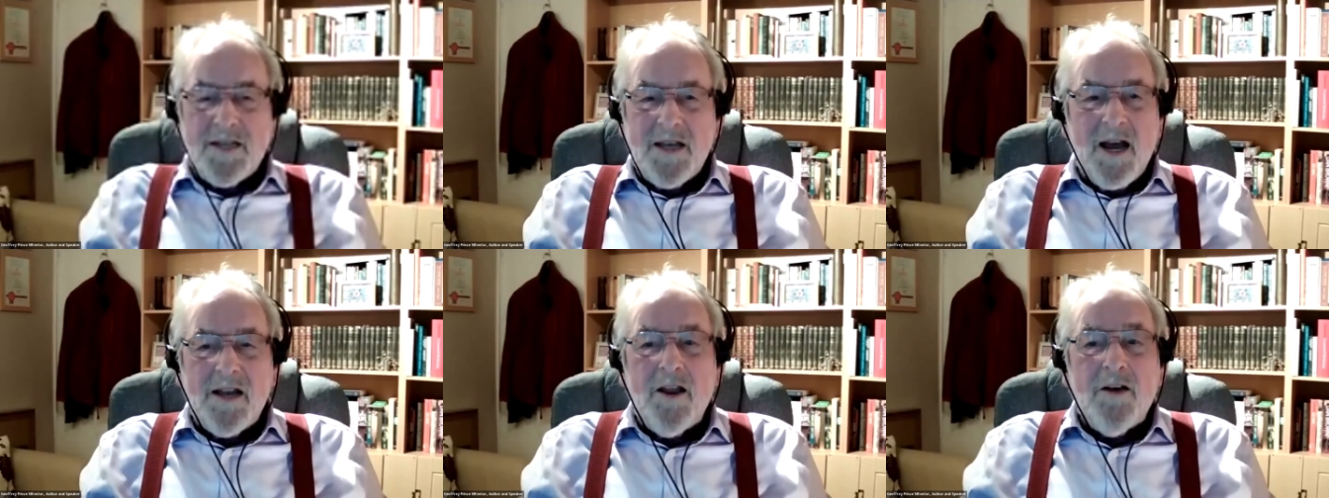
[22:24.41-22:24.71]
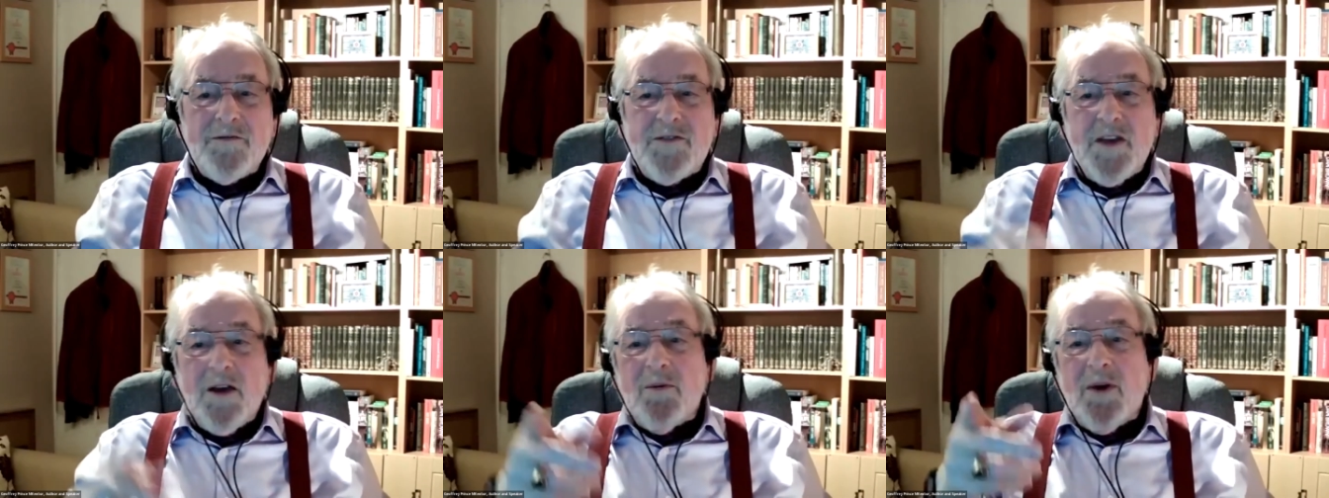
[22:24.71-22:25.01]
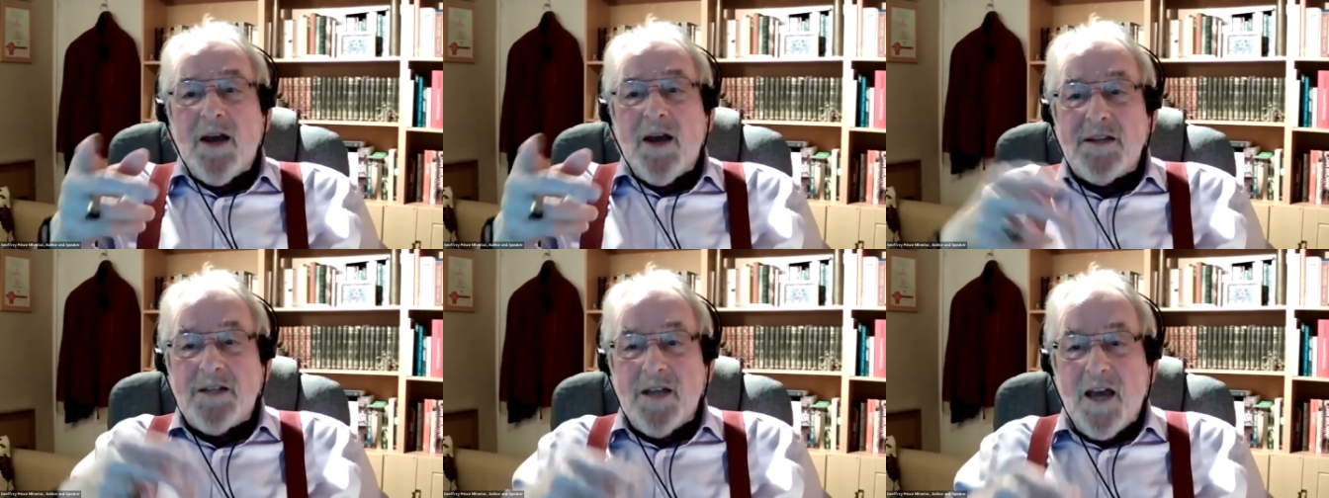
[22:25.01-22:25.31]
i loved it
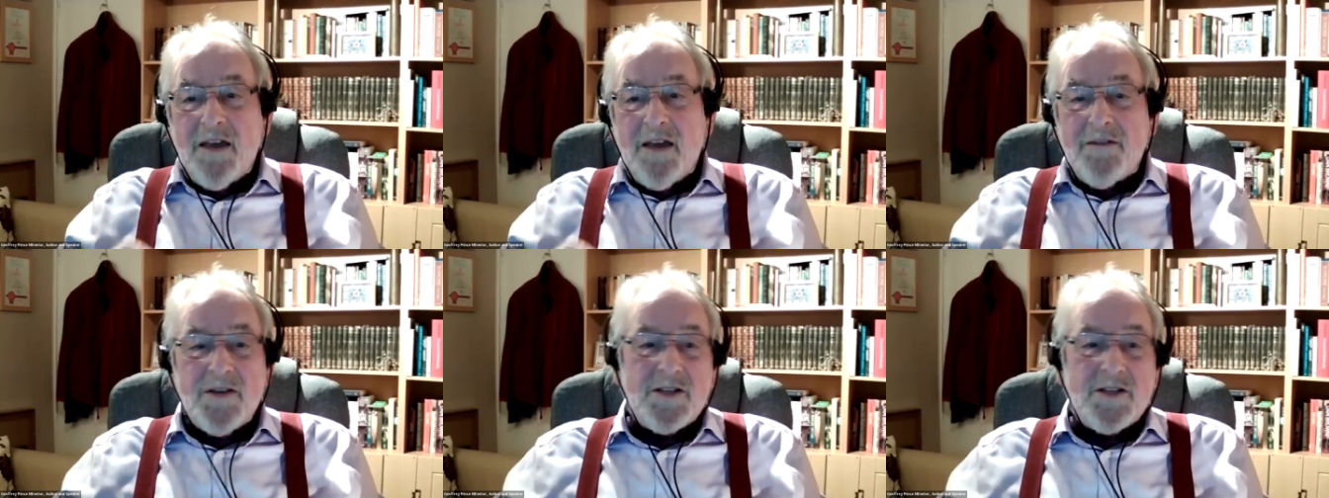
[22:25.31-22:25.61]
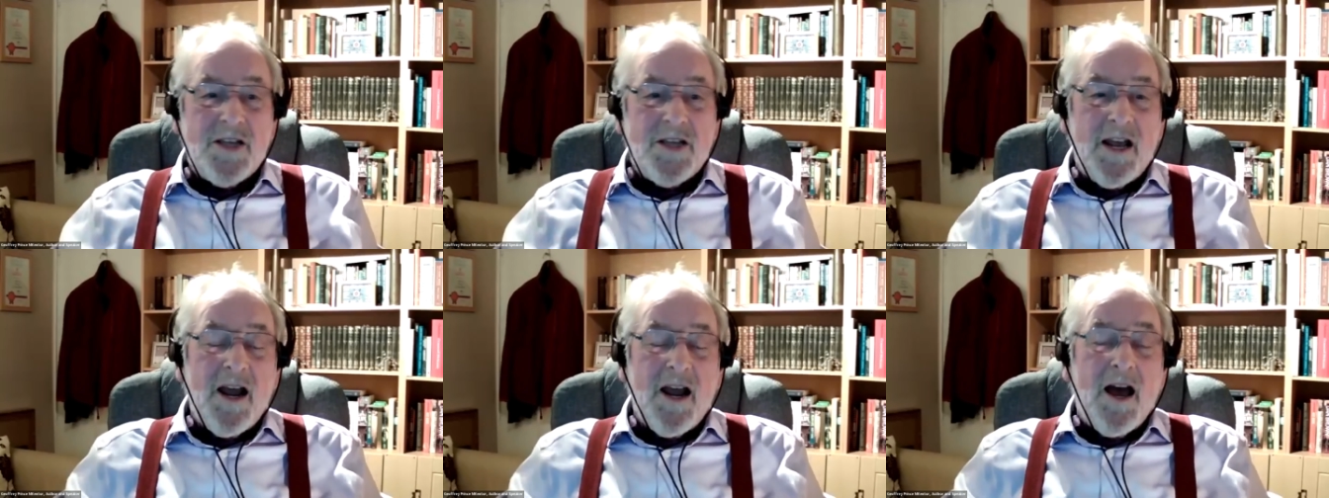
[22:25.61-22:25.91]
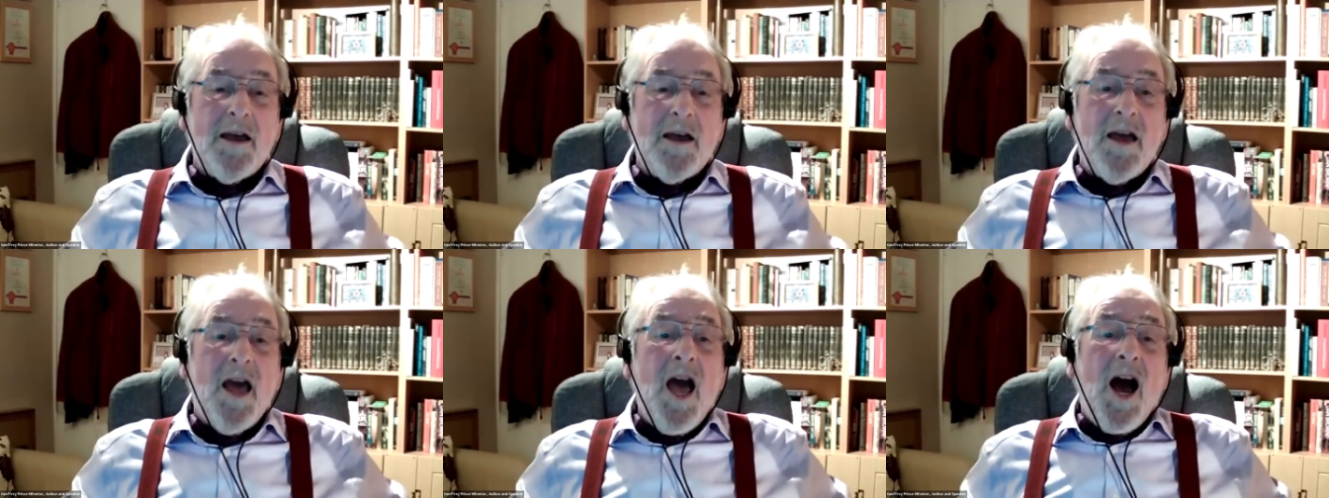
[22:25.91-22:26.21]
when david said
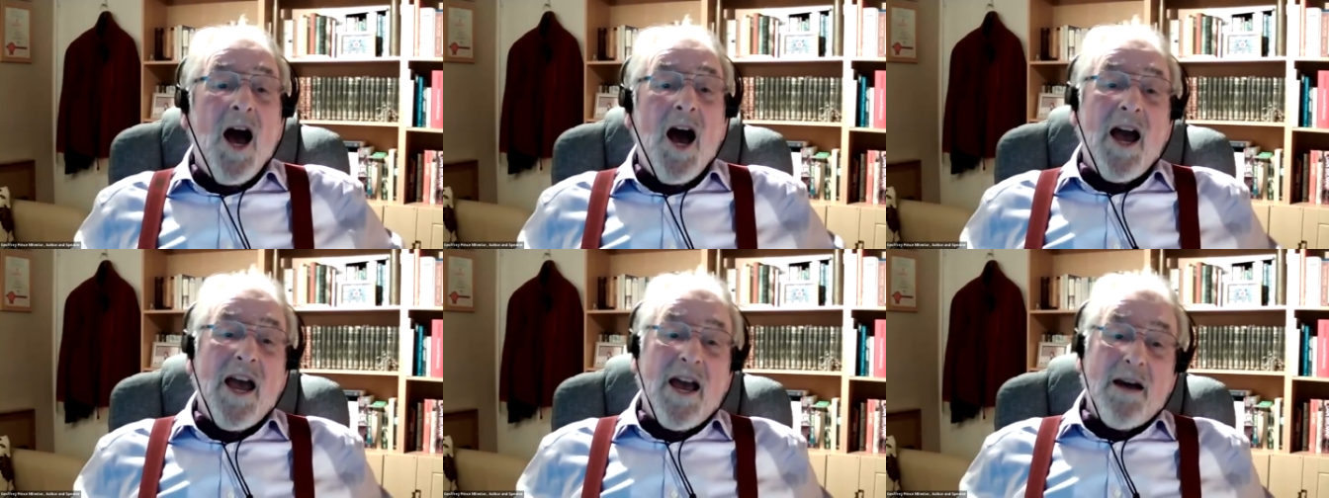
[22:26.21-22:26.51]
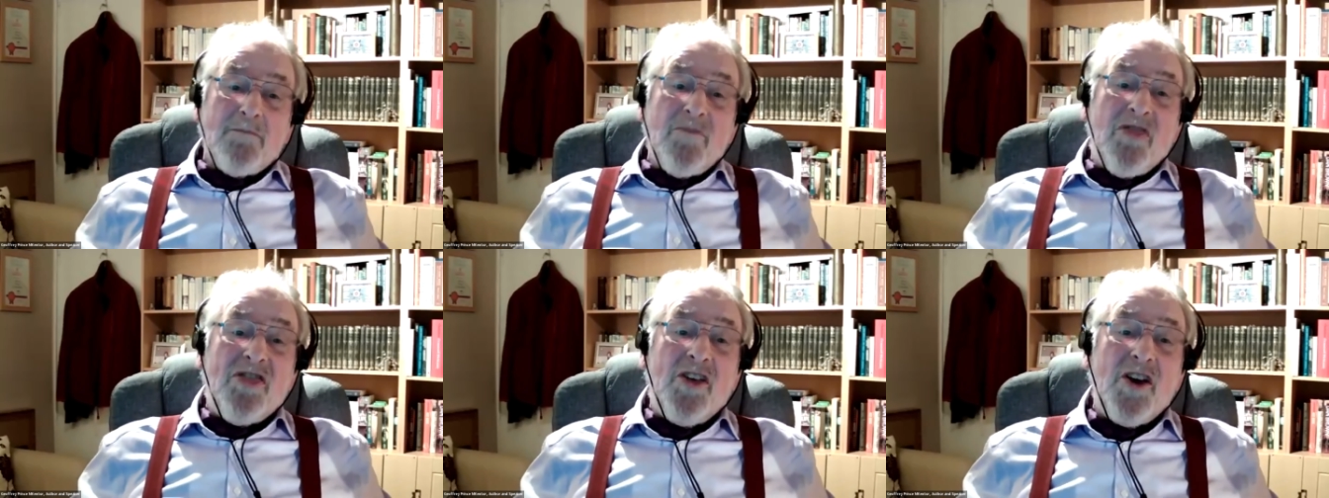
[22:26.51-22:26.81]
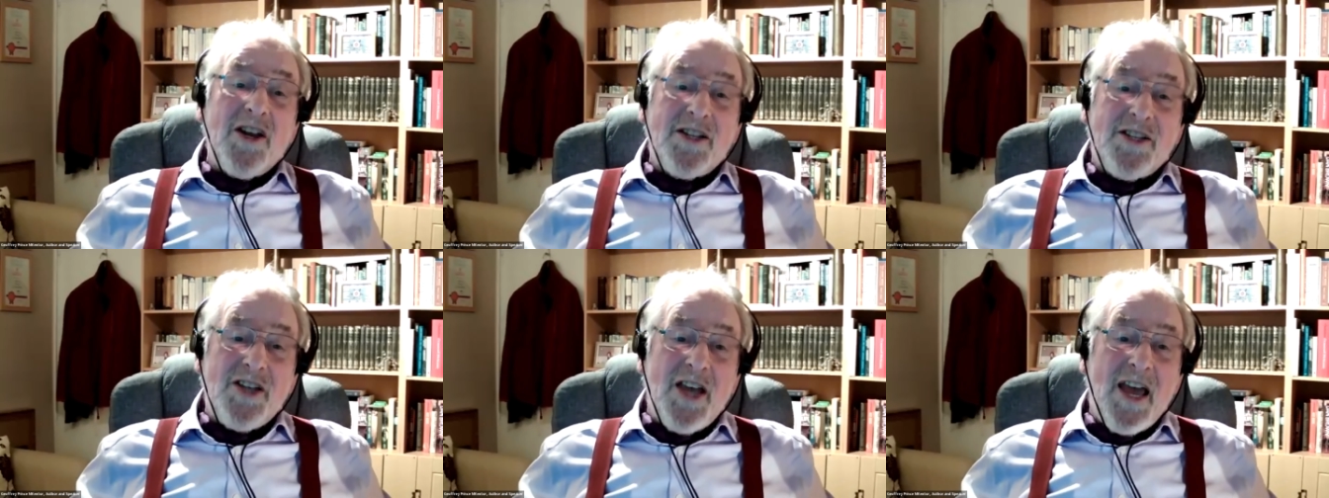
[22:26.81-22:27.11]
i i am
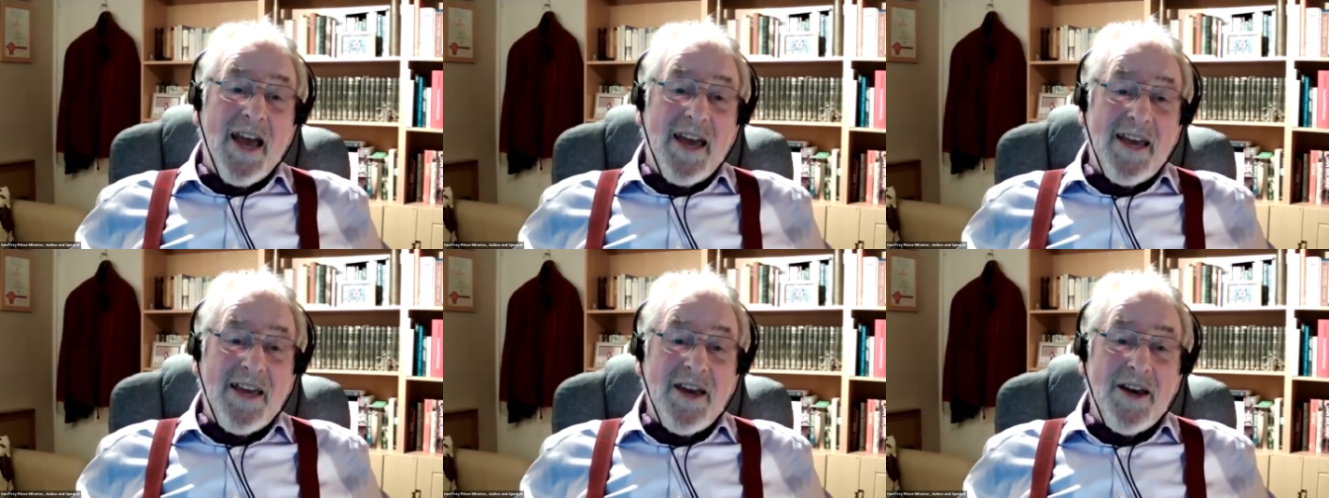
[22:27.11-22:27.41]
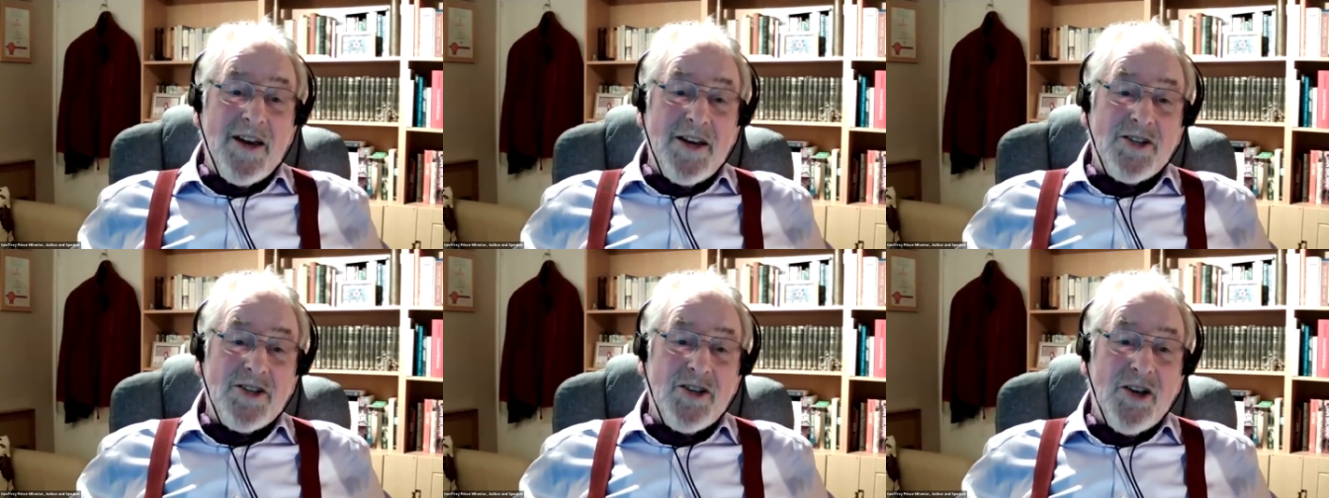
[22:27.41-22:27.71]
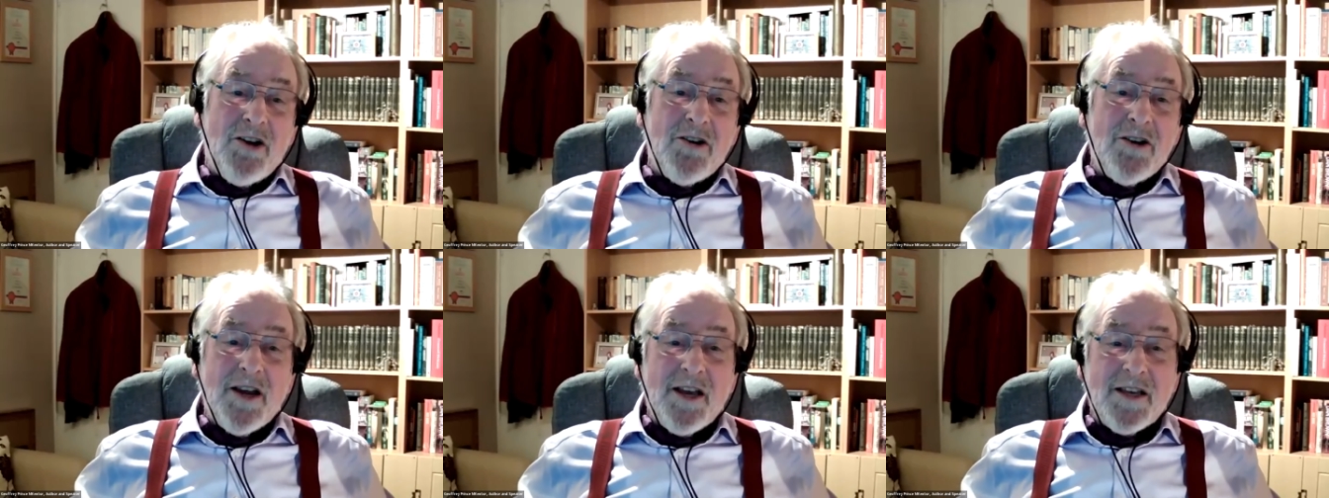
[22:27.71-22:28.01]
38 years
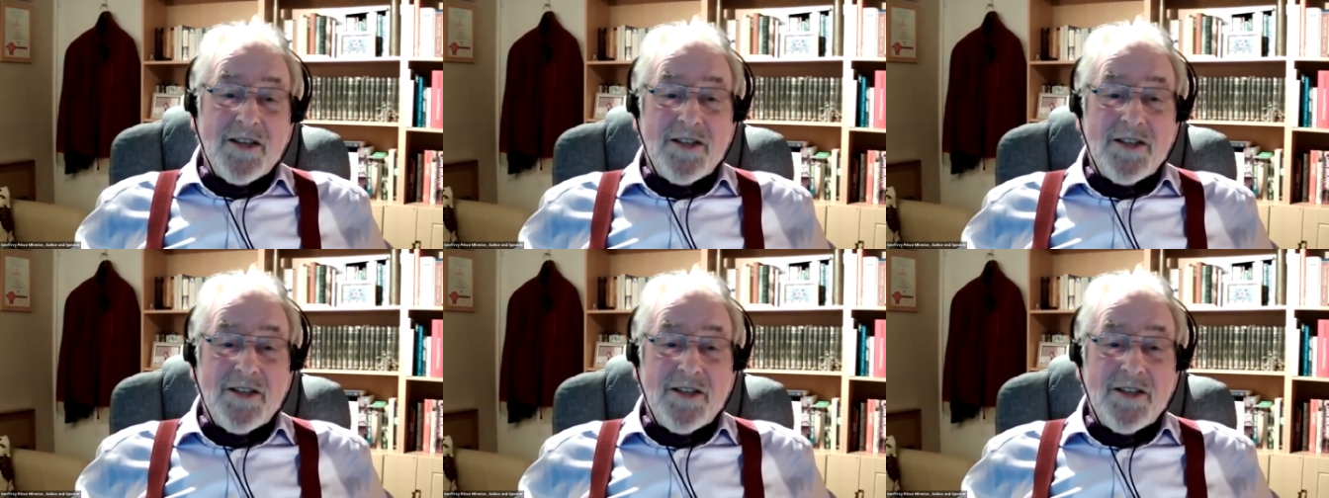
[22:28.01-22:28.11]
younger."